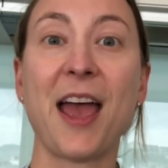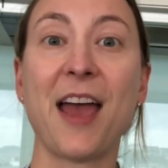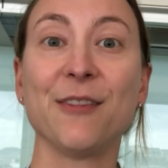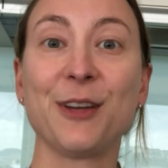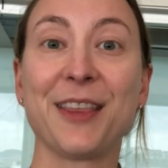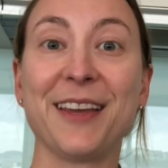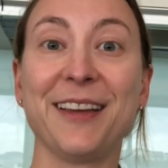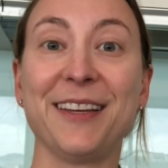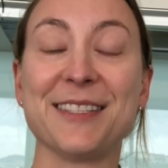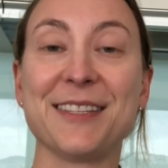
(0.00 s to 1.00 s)
Everything
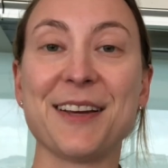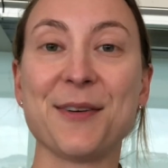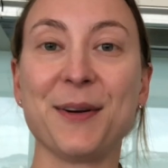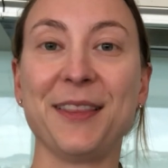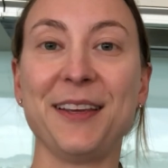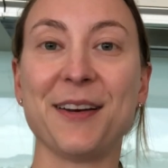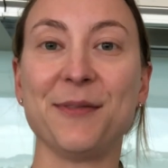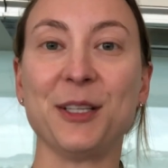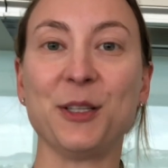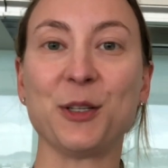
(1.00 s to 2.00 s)
is now in the
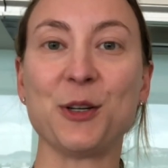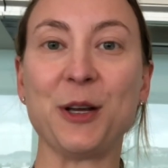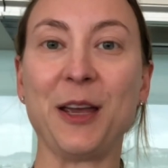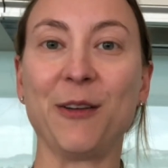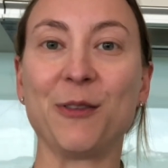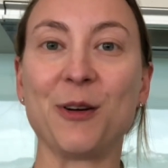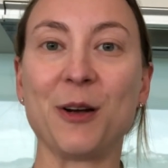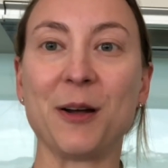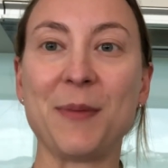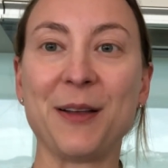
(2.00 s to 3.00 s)
oven cooking
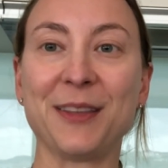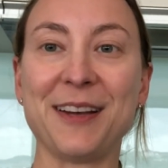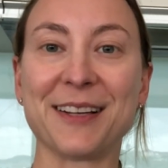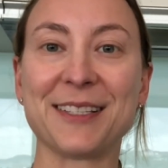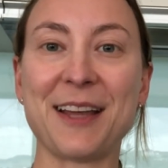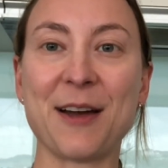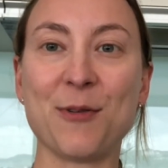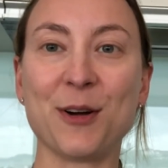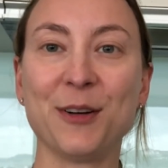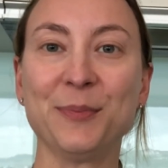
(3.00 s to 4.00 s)
for about the next
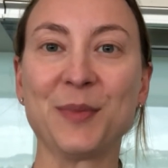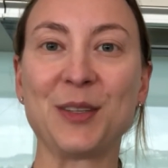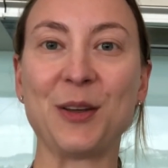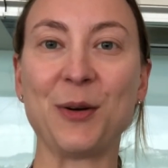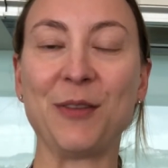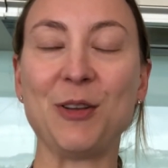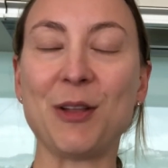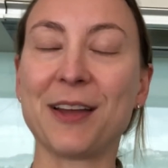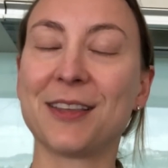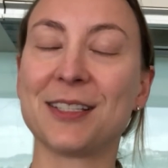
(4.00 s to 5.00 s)
hour. So if you
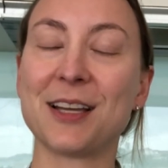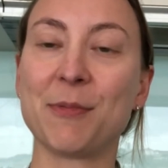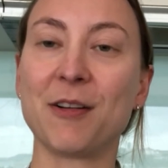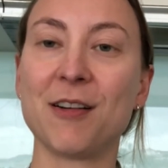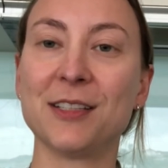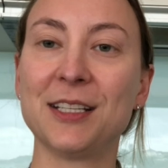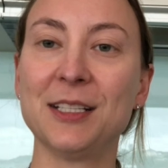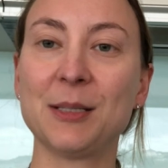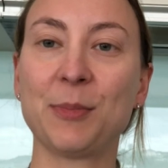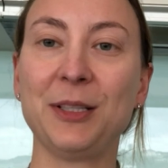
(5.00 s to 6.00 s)
like this type of
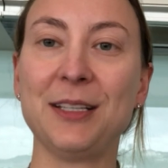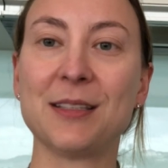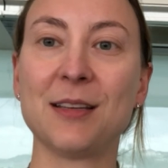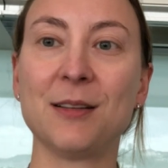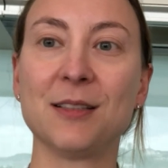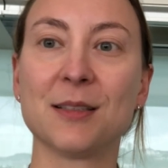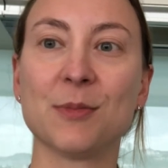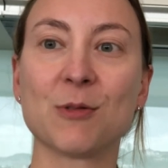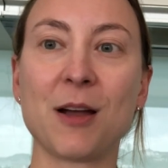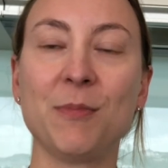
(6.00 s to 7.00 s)
content, please hit
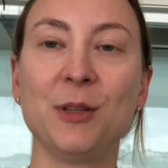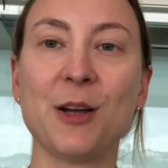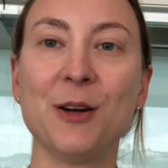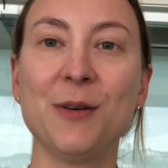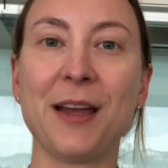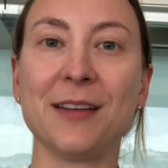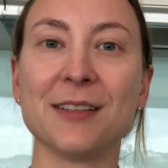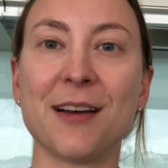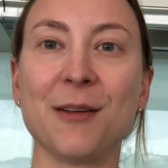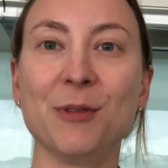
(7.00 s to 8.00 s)
subscribe below, and
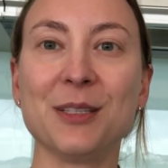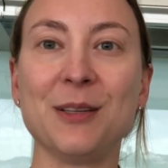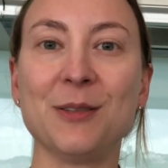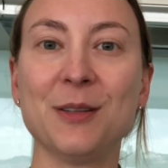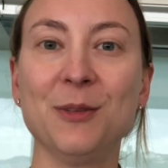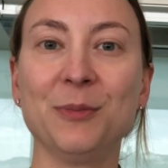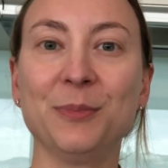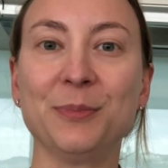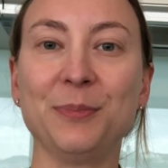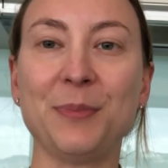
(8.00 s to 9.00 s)
I will see you soon.
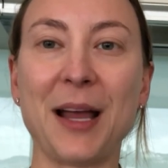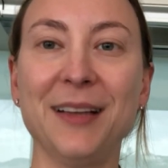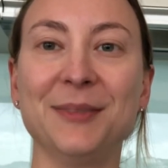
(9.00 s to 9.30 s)
Bye.